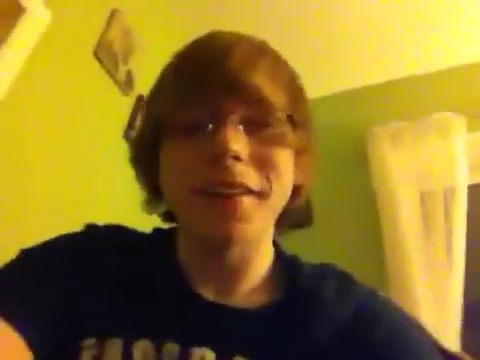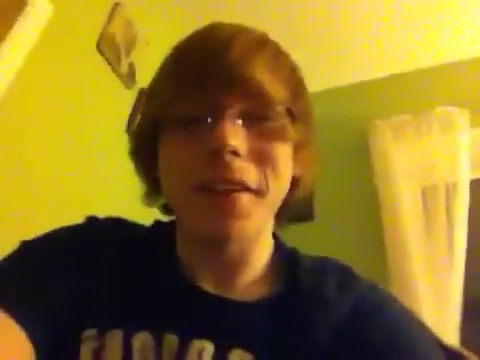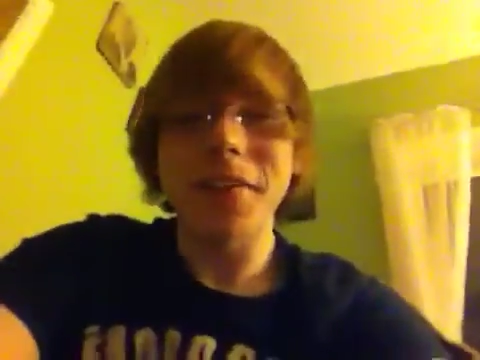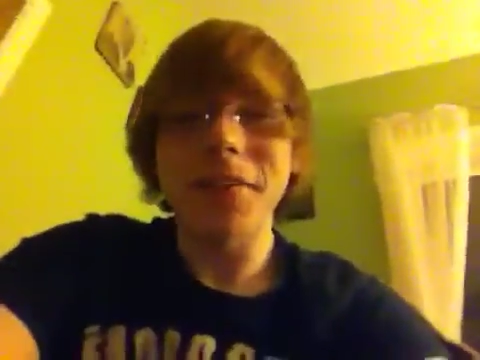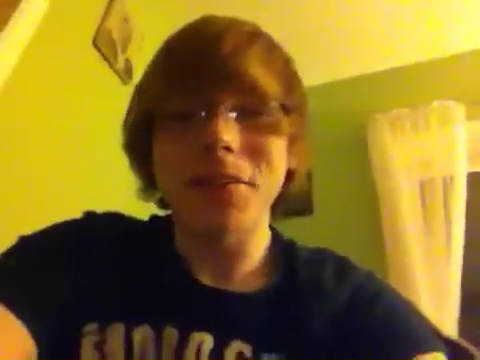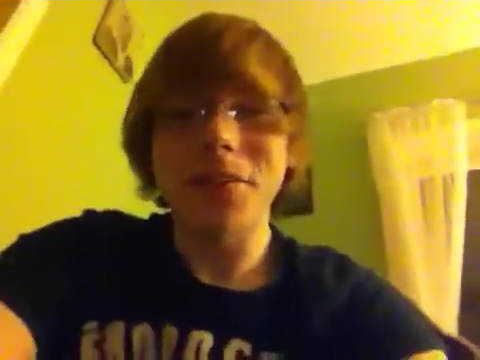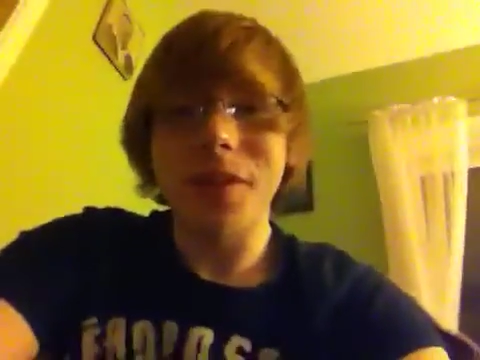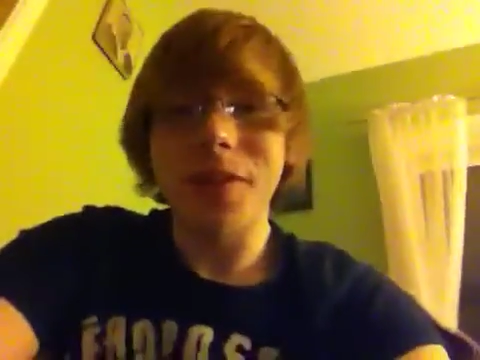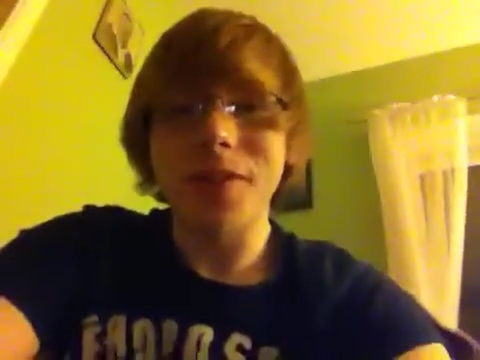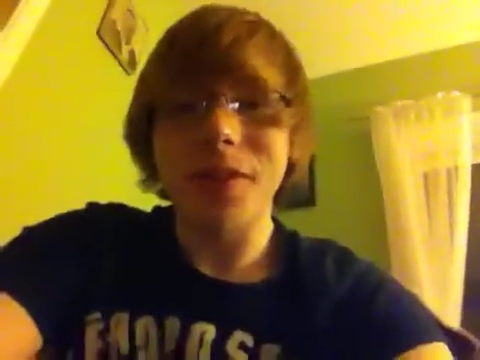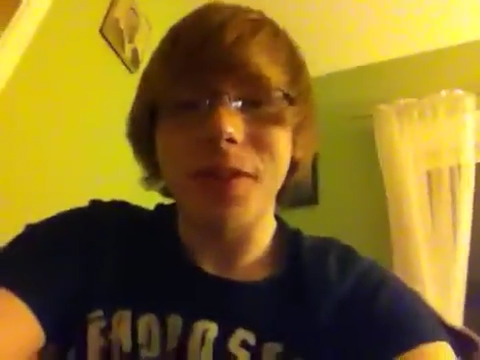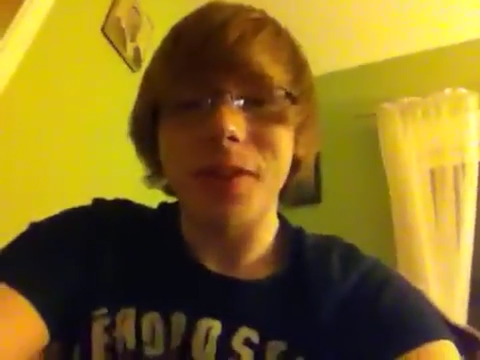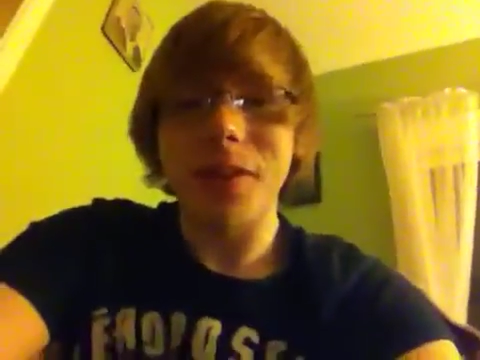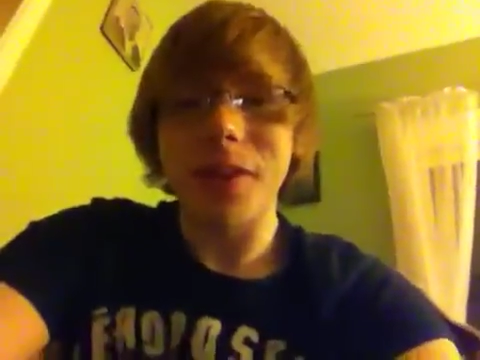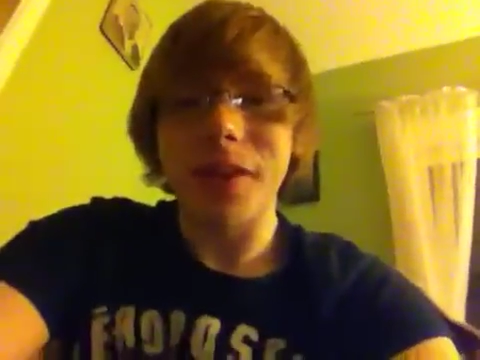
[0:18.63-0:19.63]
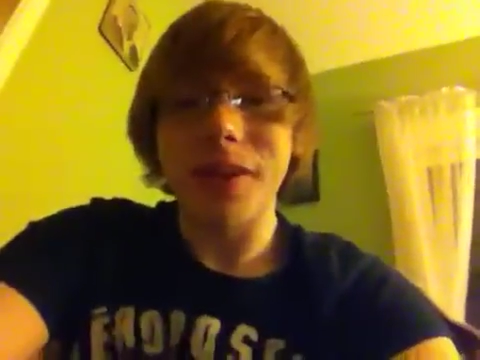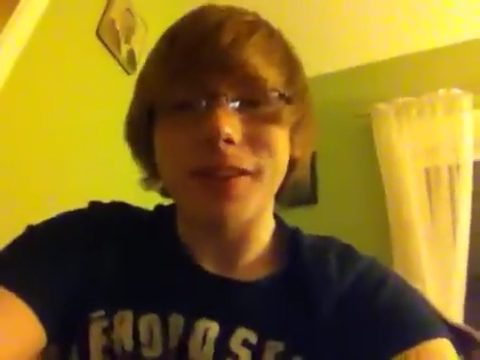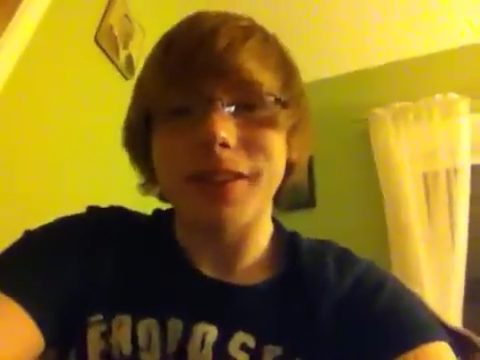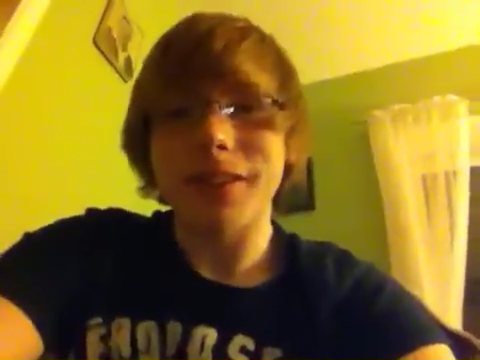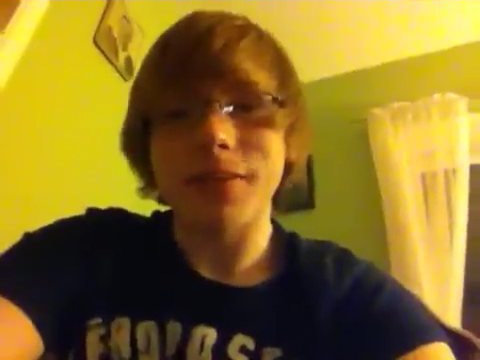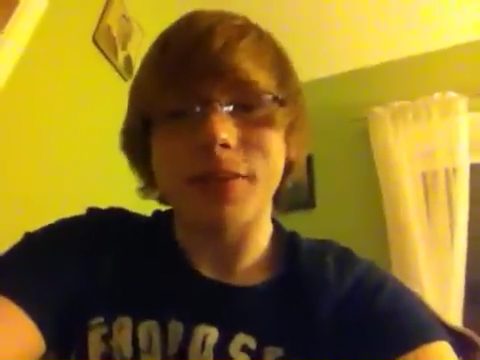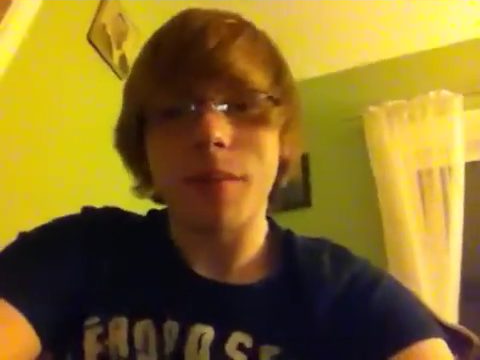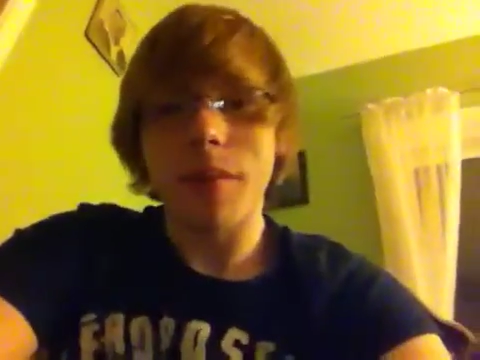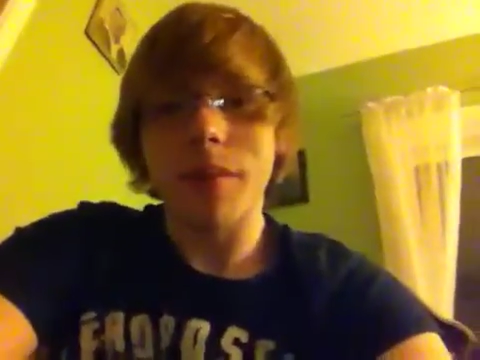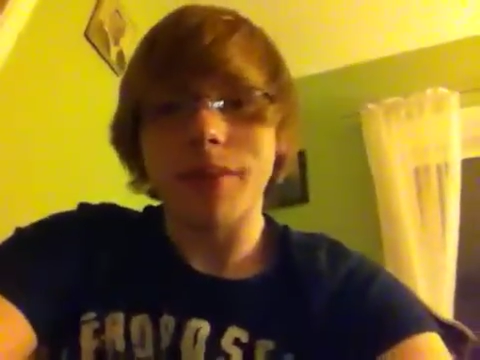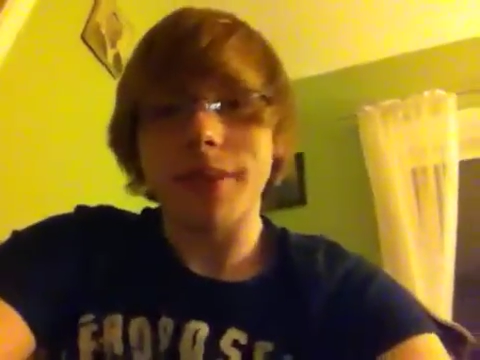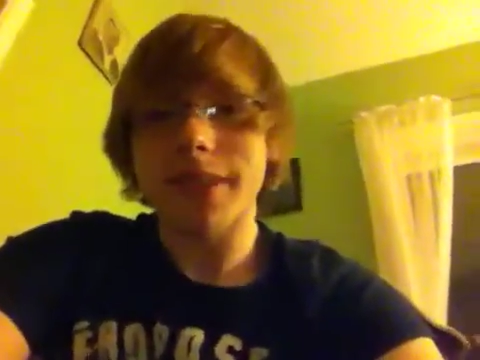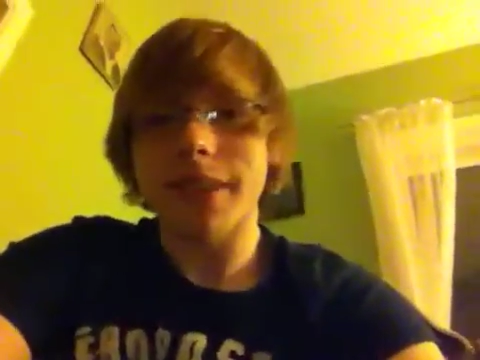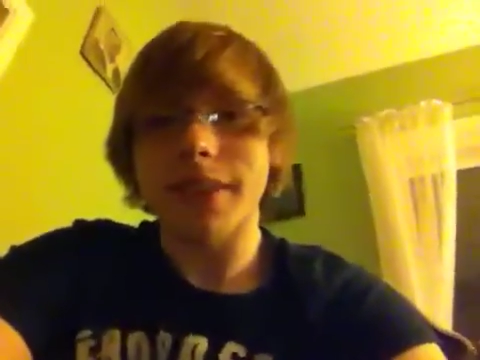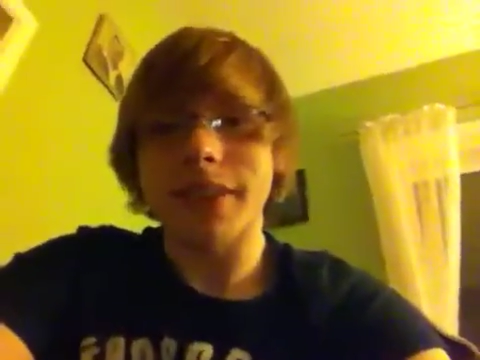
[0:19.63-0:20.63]
not too long ago that I just remember
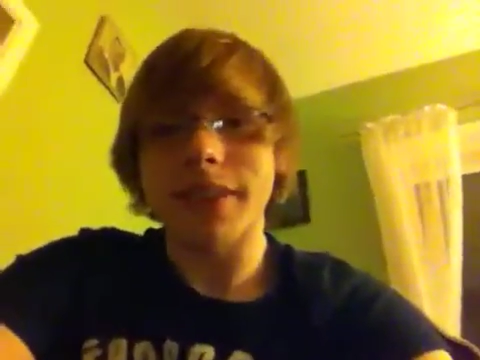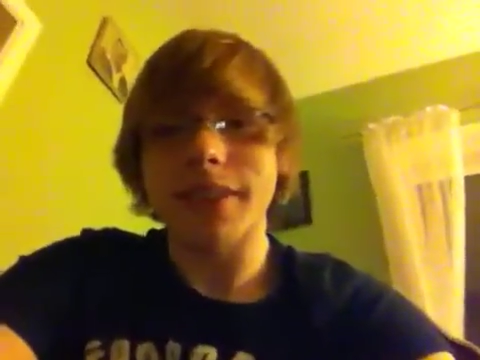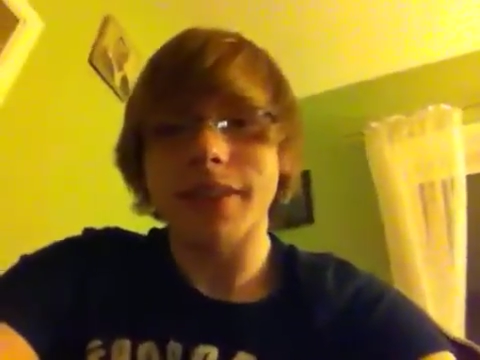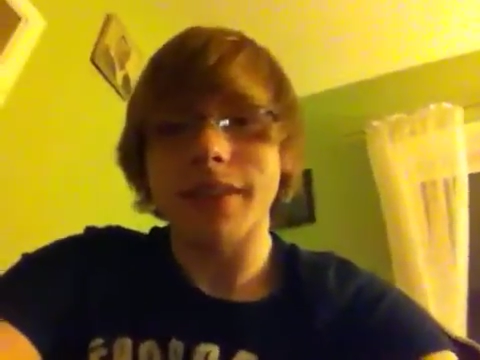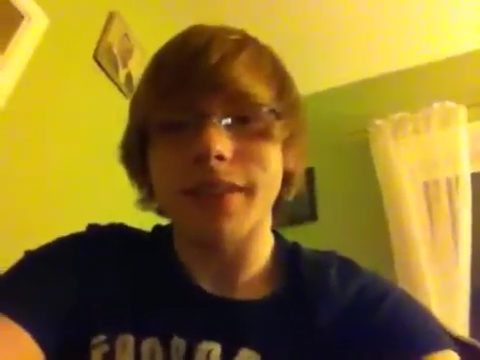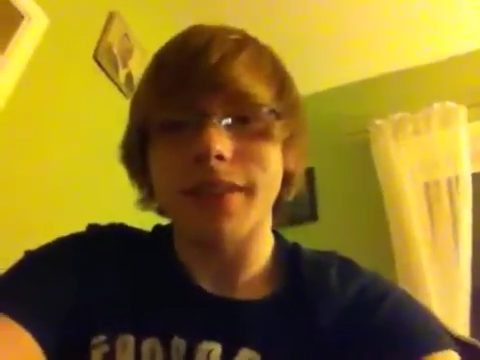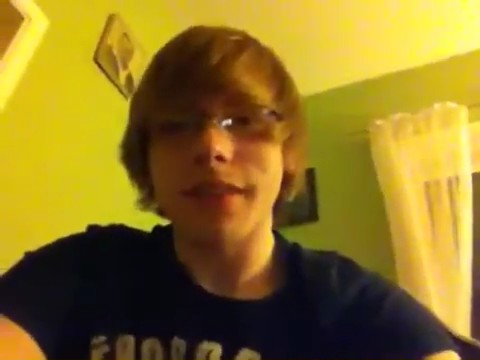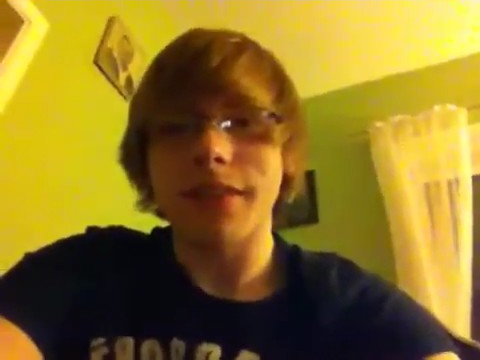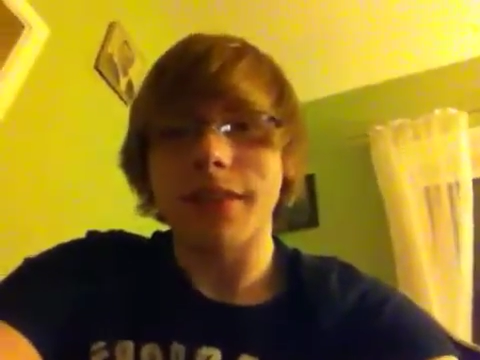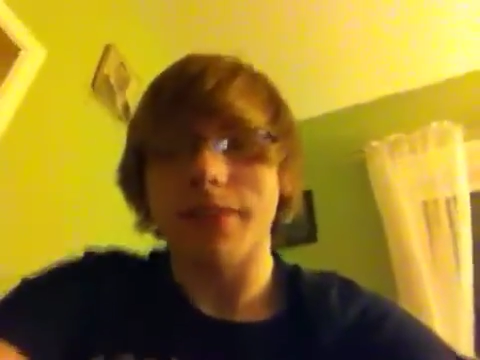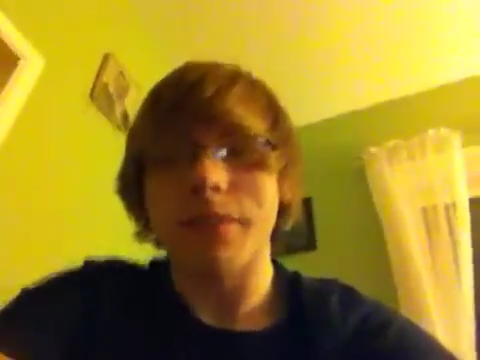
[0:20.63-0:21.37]
starting